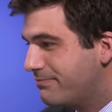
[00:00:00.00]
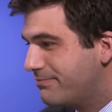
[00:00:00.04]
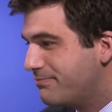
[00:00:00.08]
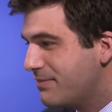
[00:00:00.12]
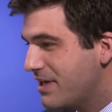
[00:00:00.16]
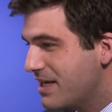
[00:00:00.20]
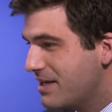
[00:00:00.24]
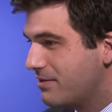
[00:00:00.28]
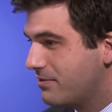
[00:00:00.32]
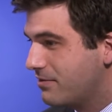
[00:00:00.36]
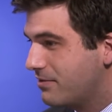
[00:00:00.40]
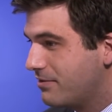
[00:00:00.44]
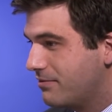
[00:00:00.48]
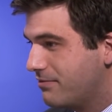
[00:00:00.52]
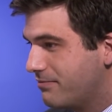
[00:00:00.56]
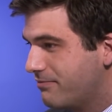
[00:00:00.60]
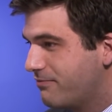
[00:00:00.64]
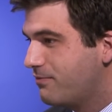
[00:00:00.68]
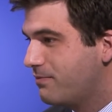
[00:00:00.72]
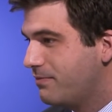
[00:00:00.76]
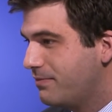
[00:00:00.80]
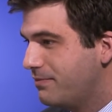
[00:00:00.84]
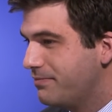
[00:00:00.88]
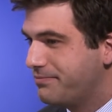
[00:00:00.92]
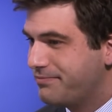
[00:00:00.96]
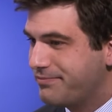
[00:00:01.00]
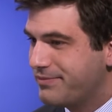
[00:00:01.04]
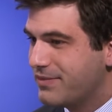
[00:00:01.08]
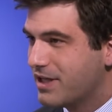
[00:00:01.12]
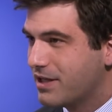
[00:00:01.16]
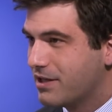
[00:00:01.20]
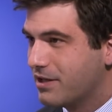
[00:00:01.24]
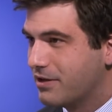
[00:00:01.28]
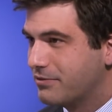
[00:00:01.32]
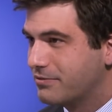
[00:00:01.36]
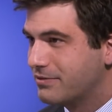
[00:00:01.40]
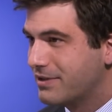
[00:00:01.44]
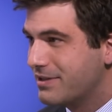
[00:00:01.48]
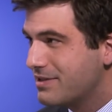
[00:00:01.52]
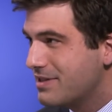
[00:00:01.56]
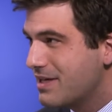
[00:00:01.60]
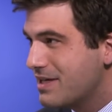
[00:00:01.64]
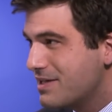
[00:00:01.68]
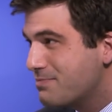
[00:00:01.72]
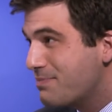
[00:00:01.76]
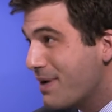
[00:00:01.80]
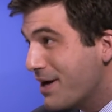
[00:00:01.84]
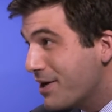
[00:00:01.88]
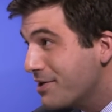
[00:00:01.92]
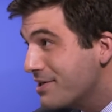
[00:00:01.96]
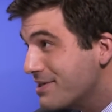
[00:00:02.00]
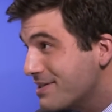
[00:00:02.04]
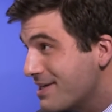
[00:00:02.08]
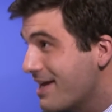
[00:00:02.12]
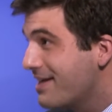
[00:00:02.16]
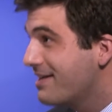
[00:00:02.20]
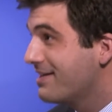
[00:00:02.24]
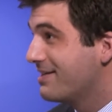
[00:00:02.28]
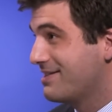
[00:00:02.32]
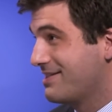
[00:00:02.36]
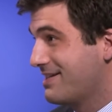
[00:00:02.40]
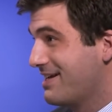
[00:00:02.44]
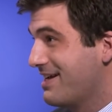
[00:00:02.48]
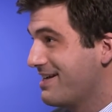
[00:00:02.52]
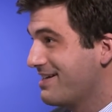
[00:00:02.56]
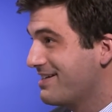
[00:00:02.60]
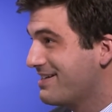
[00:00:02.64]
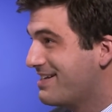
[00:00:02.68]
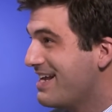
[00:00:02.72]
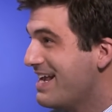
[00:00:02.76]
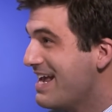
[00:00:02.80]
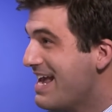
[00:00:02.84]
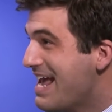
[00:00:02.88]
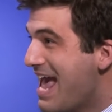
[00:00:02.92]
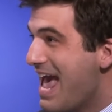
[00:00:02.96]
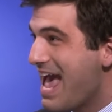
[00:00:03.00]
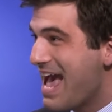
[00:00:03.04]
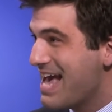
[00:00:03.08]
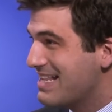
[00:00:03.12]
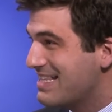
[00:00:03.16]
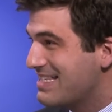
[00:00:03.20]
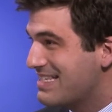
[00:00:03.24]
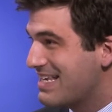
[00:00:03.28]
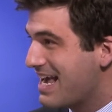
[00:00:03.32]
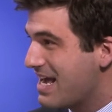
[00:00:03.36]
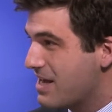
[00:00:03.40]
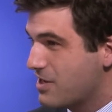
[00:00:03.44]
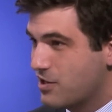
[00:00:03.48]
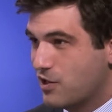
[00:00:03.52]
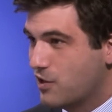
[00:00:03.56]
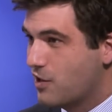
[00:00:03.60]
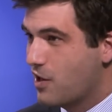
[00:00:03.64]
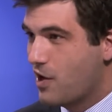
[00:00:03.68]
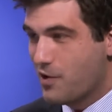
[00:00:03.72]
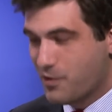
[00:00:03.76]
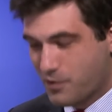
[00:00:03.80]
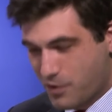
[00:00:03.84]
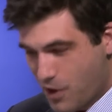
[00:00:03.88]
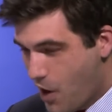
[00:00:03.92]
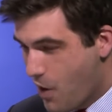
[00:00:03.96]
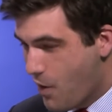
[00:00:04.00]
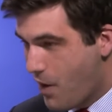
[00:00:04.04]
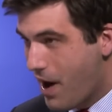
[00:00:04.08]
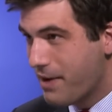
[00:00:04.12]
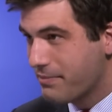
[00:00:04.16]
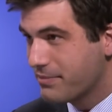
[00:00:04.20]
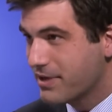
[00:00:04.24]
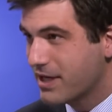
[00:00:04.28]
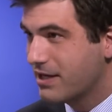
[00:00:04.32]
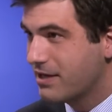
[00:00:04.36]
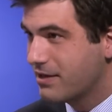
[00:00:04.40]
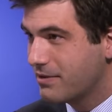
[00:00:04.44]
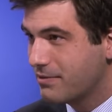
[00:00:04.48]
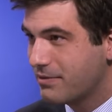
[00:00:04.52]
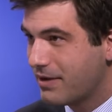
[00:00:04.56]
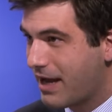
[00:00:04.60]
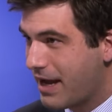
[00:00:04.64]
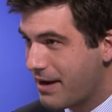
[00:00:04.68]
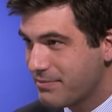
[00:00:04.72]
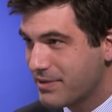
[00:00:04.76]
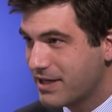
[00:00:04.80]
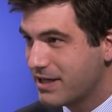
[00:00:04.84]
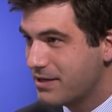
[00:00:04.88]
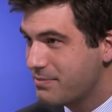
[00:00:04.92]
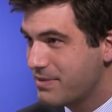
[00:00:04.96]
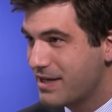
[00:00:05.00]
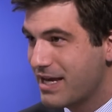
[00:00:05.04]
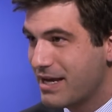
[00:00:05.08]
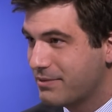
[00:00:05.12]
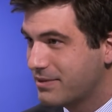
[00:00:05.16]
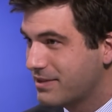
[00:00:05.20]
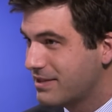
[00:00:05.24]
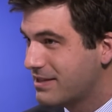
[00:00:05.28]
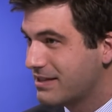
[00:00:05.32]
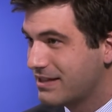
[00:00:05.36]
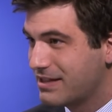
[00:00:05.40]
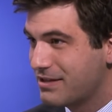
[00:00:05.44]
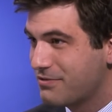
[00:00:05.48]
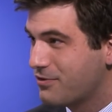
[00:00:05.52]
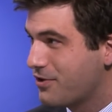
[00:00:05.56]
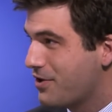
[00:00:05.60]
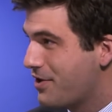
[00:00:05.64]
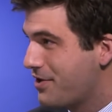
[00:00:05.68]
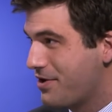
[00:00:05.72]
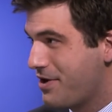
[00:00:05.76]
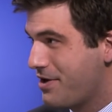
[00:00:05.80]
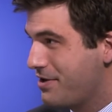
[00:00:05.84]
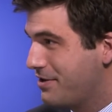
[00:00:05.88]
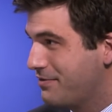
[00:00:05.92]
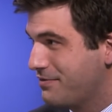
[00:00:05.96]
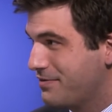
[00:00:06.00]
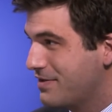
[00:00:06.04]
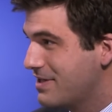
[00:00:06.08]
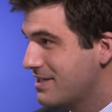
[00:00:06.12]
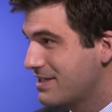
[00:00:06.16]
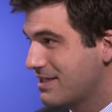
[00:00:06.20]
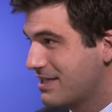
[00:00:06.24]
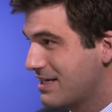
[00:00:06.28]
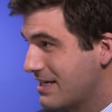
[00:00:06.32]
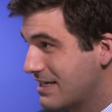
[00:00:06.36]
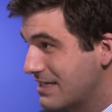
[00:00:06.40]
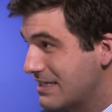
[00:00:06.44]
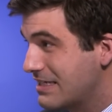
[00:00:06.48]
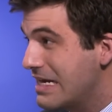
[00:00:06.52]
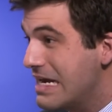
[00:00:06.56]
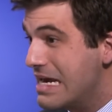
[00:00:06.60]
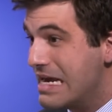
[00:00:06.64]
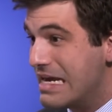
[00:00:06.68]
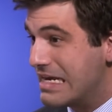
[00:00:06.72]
he's buried his head in the sand and said, you know, no, I'm gonna be able to deliver on all of these things,